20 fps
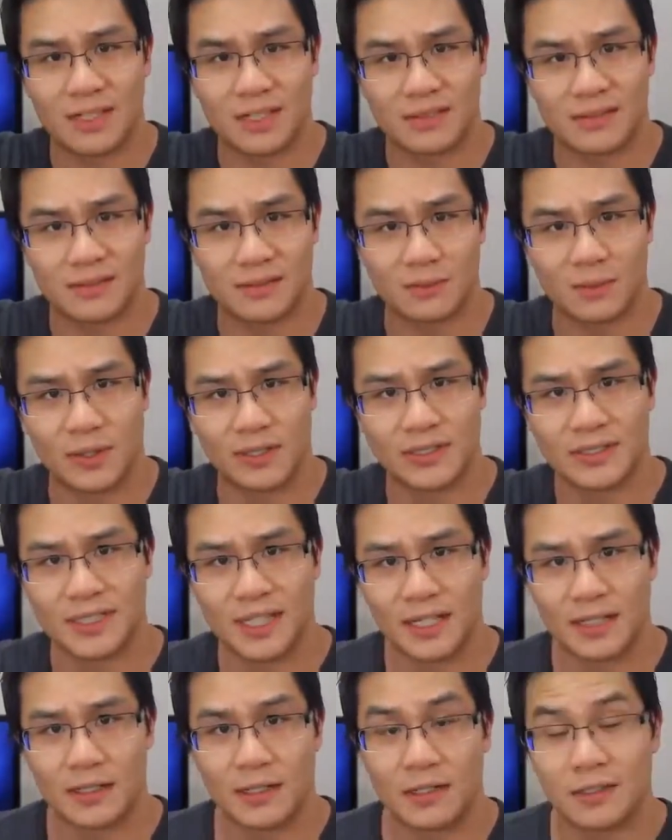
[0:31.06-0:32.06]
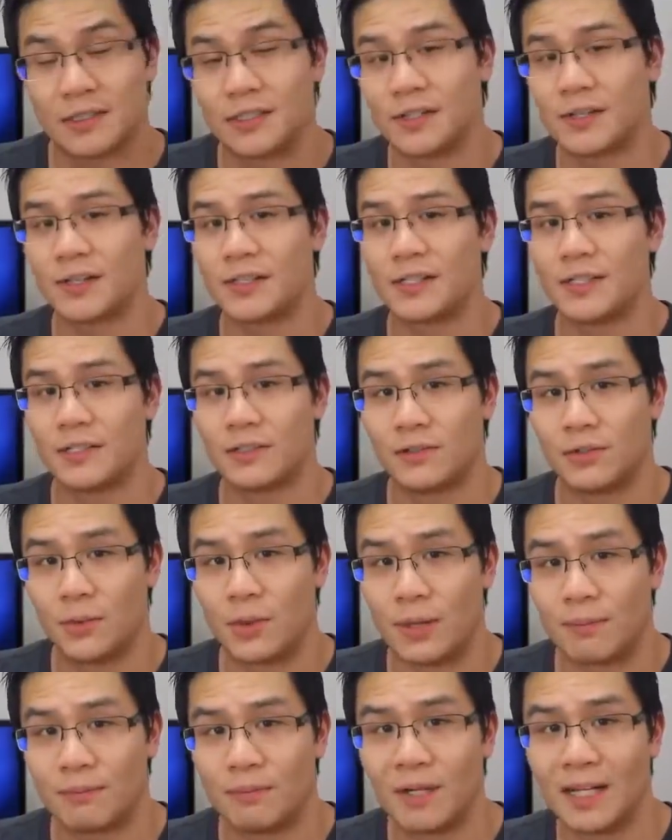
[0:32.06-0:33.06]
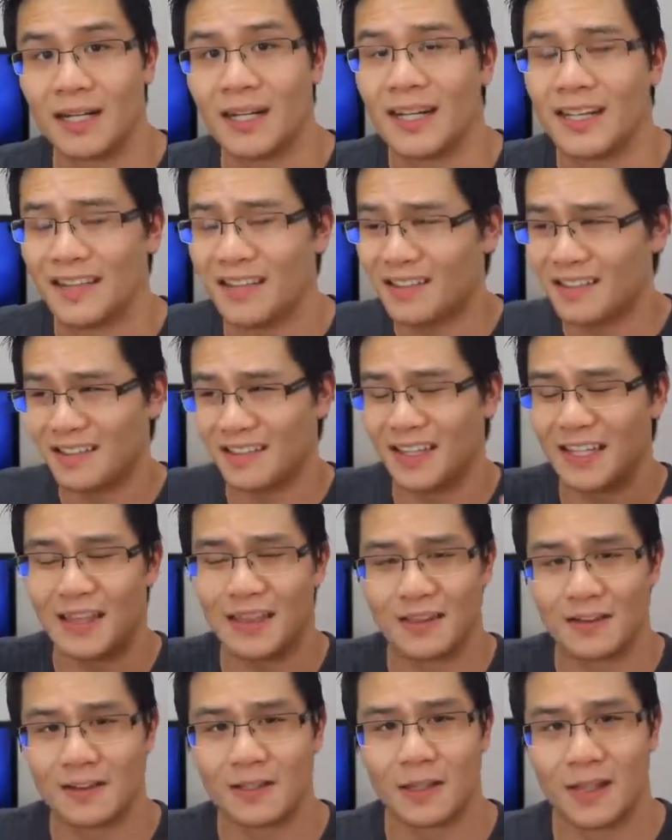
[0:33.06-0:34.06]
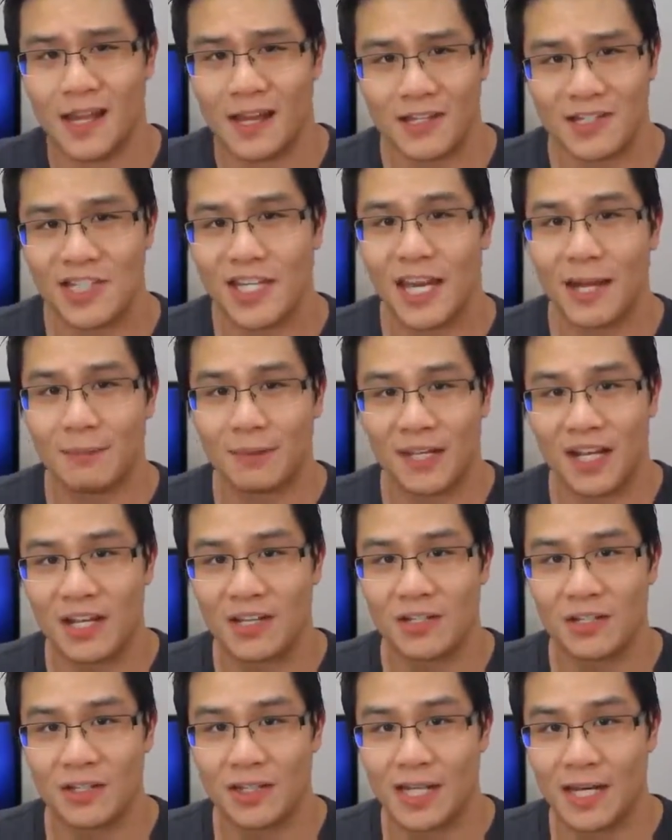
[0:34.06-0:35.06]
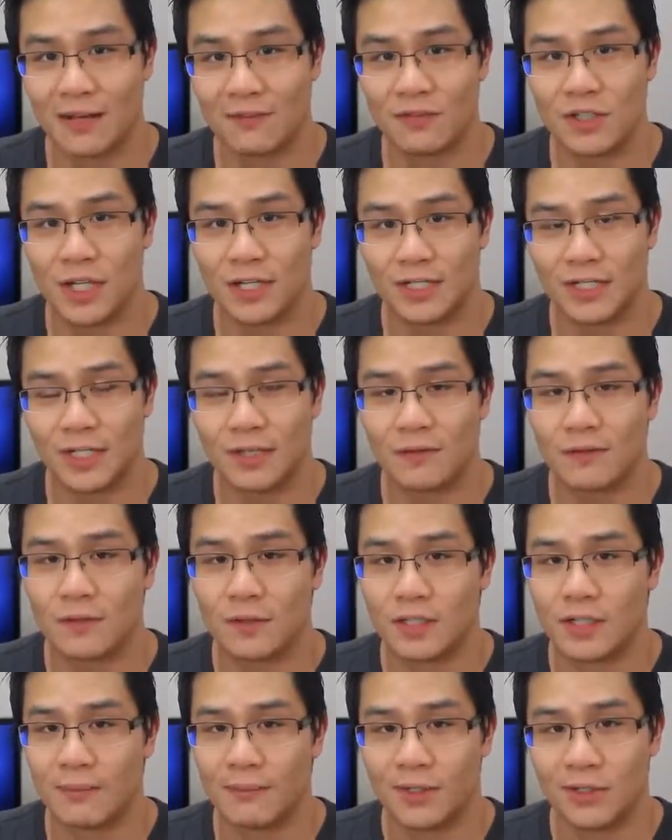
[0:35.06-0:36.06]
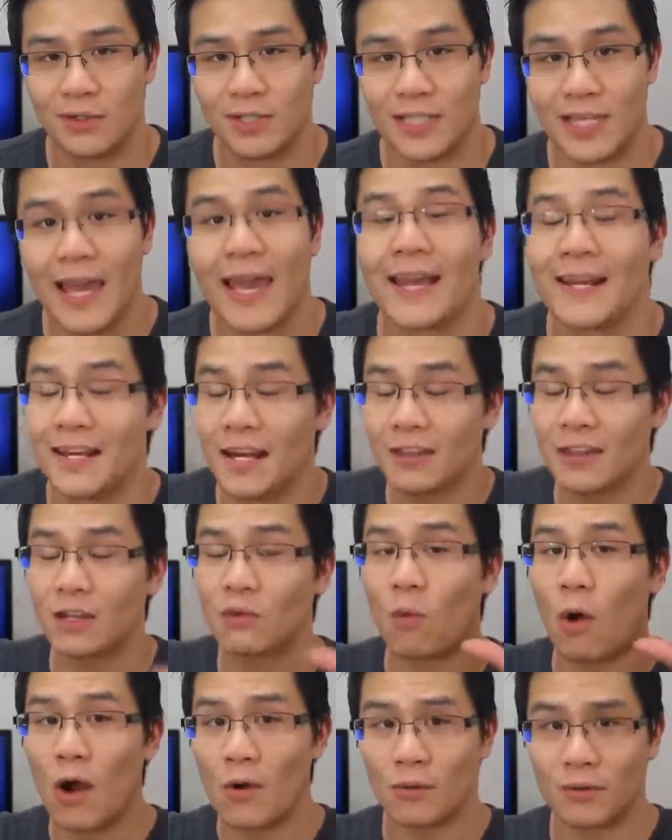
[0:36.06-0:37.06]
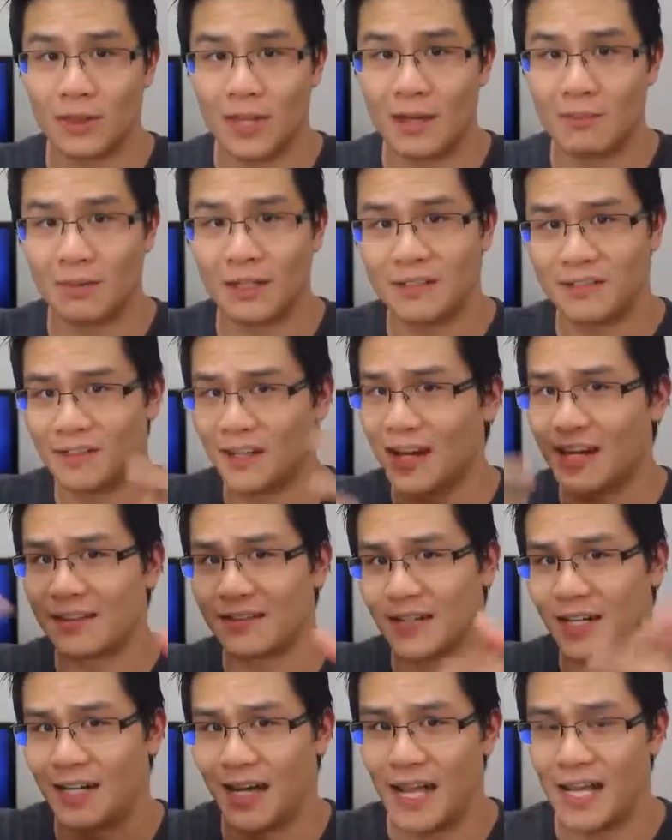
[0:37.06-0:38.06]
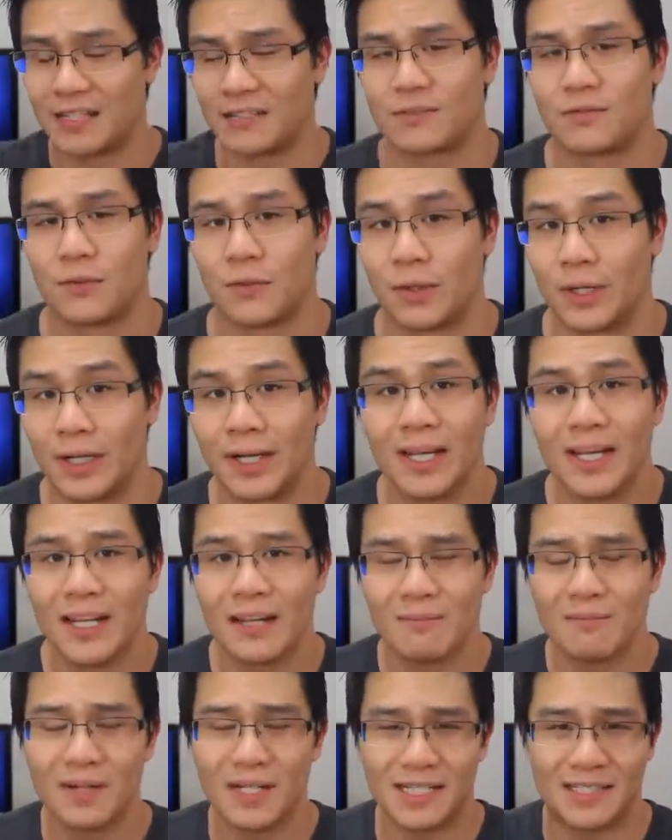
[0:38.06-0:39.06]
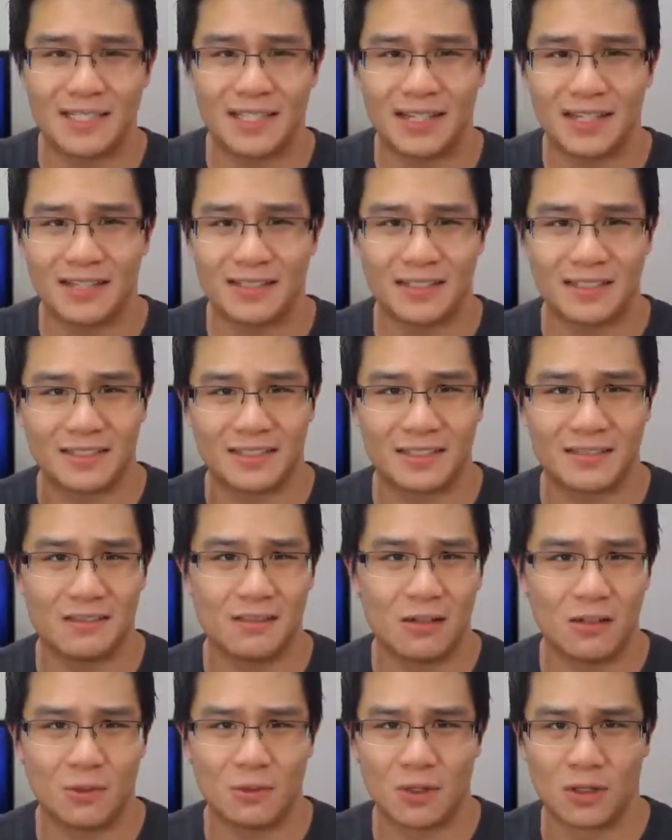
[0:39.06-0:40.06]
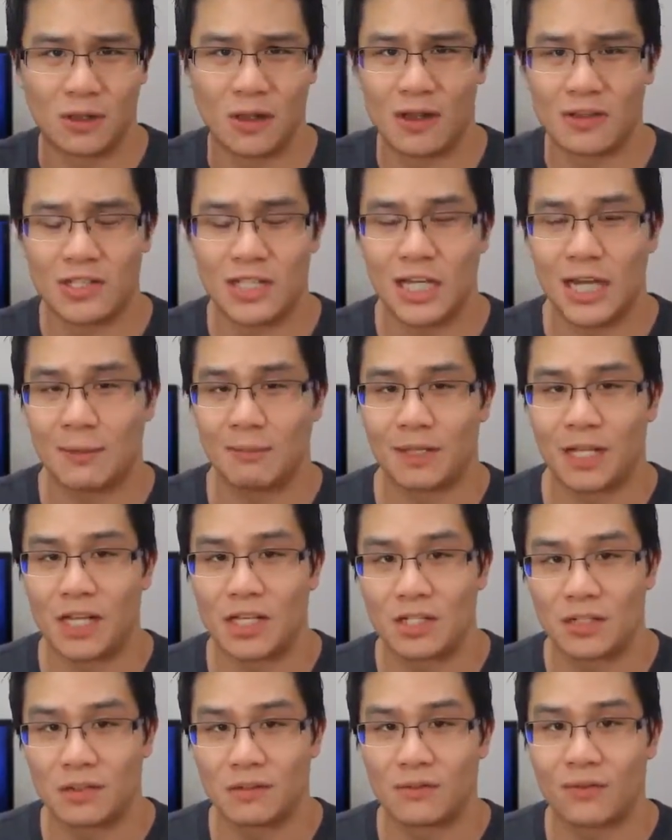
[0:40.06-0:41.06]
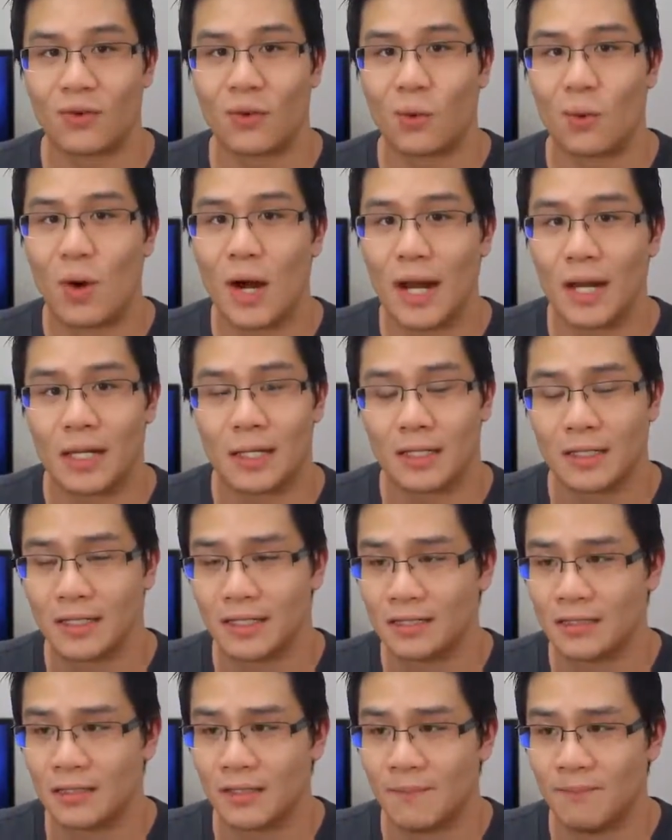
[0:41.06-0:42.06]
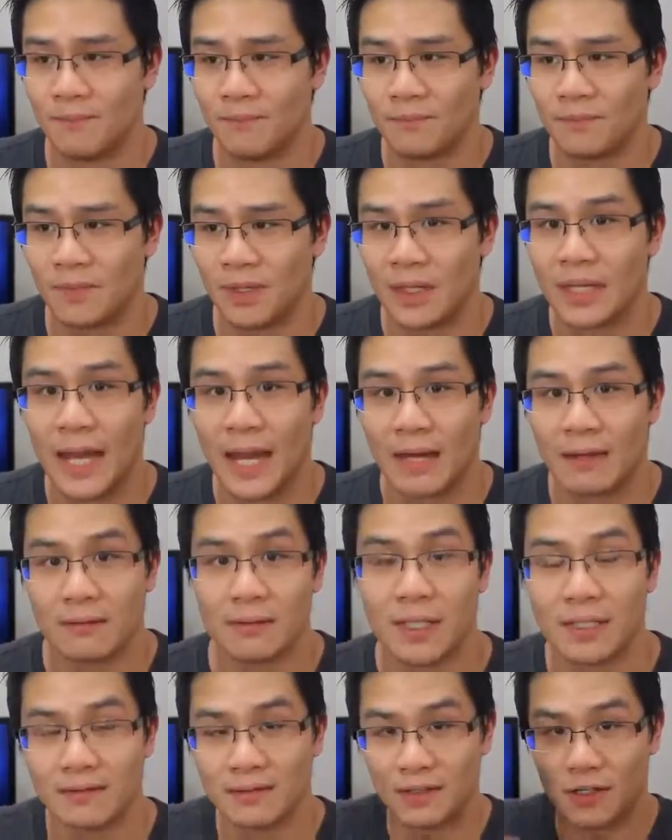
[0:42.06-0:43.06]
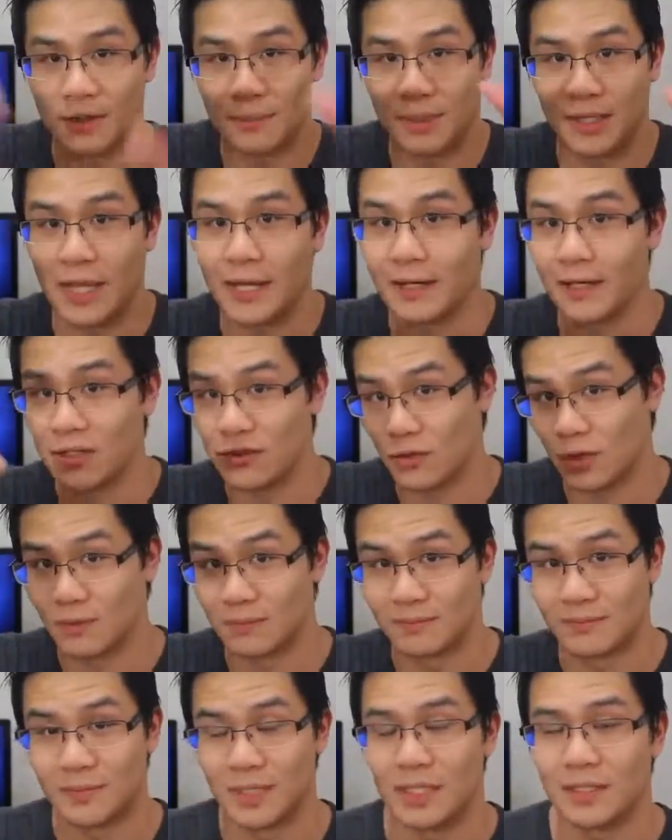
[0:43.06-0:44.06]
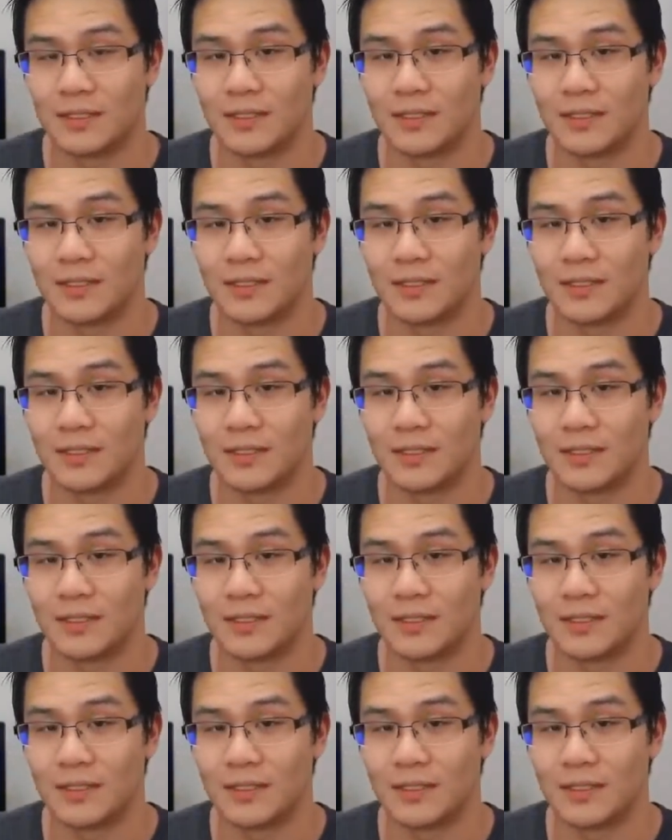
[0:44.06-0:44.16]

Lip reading: Just 1 second here, sorry to interrupt, but this is the third launchy application that I've checked out for WTA. Nothing wrong with that, plus you guys kind of asked for it, but just no more launchy applications for a while, and yeah, sorry about that, intro.